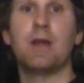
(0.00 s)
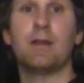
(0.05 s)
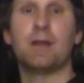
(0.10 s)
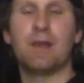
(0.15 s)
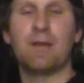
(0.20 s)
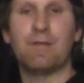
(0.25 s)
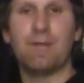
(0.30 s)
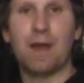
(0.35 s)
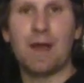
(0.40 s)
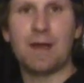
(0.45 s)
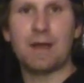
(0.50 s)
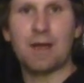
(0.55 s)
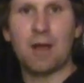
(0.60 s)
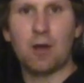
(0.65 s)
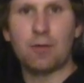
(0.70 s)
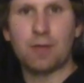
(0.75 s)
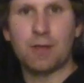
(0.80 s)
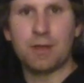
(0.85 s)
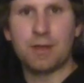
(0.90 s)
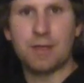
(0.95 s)
they find
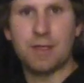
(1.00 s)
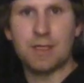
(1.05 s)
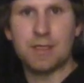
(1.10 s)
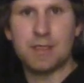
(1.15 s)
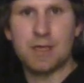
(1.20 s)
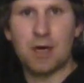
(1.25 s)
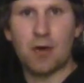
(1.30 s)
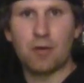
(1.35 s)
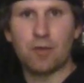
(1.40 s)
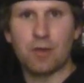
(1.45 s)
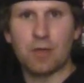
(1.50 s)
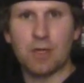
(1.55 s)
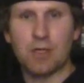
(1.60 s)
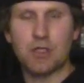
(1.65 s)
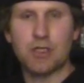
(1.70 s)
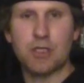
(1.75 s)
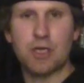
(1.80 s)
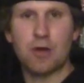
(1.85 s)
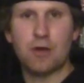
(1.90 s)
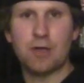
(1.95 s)
out that these are the
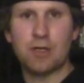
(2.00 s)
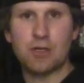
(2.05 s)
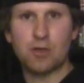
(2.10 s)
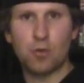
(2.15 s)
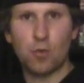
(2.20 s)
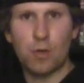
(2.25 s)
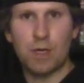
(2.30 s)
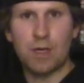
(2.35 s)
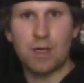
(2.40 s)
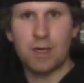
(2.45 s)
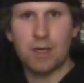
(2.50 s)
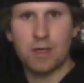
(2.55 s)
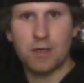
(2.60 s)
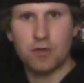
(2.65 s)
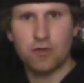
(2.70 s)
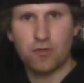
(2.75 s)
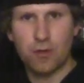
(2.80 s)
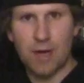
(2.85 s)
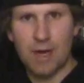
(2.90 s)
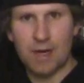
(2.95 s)
legendary twin
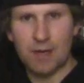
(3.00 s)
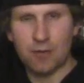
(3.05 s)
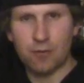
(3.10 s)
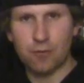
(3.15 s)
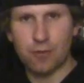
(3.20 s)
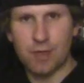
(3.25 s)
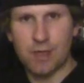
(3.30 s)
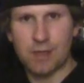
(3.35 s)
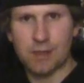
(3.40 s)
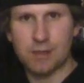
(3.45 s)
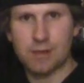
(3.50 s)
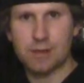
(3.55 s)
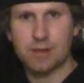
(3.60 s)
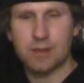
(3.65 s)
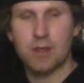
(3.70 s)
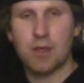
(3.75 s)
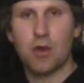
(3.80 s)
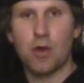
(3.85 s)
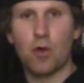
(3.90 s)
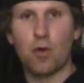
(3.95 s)
dragon rings,
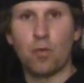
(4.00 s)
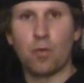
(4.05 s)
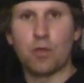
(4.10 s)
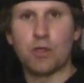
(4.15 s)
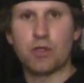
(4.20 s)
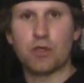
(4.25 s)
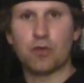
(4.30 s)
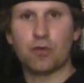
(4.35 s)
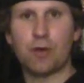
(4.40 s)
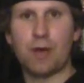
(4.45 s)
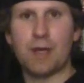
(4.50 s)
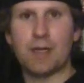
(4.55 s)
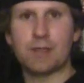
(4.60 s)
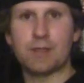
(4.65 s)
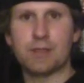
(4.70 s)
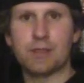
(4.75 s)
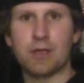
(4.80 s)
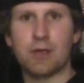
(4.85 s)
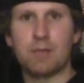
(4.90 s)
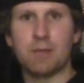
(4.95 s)
which grant
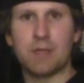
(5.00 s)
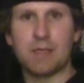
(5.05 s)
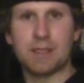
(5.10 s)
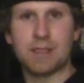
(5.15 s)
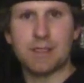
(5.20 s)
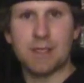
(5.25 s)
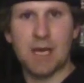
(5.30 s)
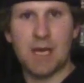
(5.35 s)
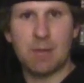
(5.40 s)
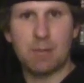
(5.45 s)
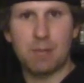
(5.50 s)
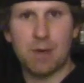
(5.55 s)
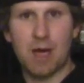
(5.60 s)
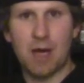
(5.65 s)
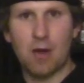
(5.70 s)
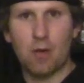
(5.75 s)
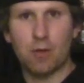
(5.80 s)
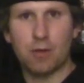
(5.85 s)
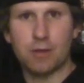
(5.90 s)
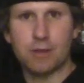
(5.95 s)
some insane
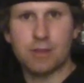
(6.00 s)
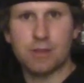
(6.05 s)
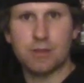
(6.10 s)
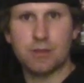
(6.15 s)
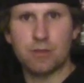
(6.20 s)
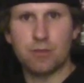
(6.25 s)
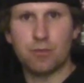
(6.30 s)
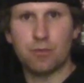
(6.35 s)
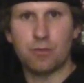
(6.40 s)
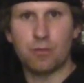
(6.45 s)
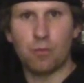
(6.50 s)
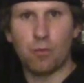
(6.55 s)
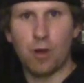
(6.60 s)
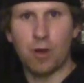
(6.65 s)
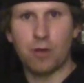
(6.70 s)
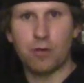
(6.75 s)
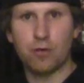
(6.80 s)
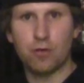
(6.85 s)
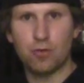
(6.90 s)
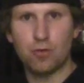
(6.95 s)
powers to the
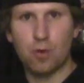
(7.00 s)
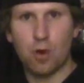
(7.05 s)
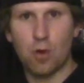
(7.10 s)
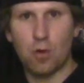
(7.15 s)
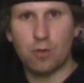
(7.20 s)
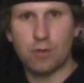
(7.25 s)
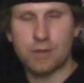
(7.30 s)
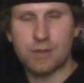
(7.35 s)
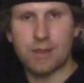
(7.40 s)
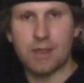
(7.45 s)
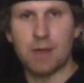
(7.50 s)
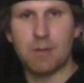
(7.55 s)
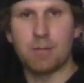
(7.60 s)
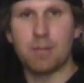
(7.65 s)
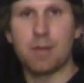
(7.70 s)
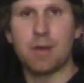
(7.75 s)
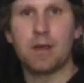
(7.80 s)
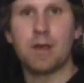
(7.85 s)
one who owns them.